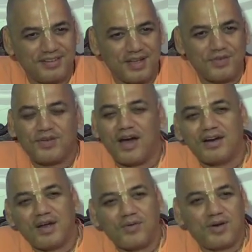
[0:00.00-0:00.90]
If
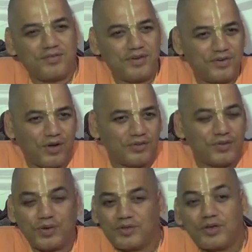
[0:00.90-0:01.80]
Karna would have withdrawn,
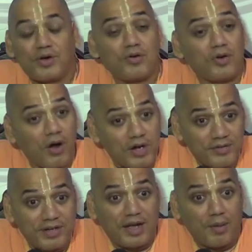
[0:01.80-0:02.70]
Duryodhana would not
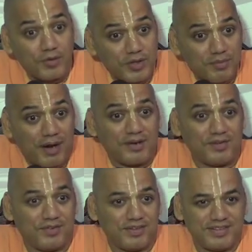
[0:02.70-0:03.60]
even come to the
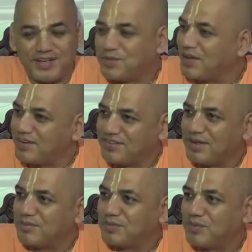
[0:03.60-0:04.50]
battlefield. That's why
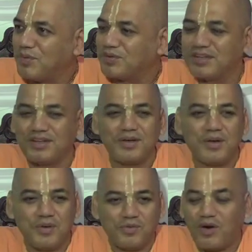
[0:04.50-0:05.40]
Krishna, before the
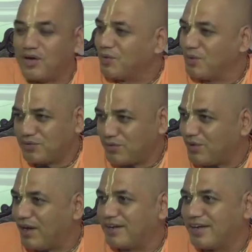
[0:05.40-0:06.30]
war goes to
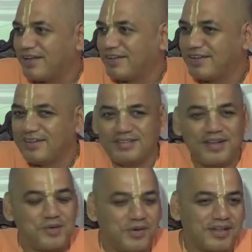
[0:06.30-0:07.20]
Karna,
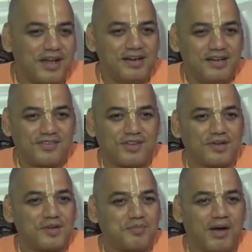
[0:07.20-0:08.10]
that you are the eldest son
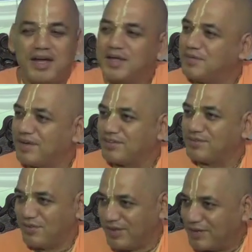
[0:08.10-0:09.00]
of the Pandavas,
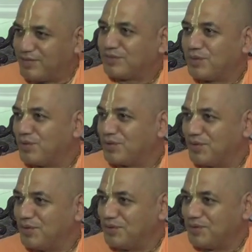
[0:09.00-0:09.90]
we will give the throne to
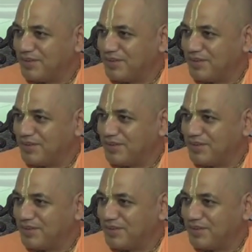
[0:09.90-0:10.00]
you.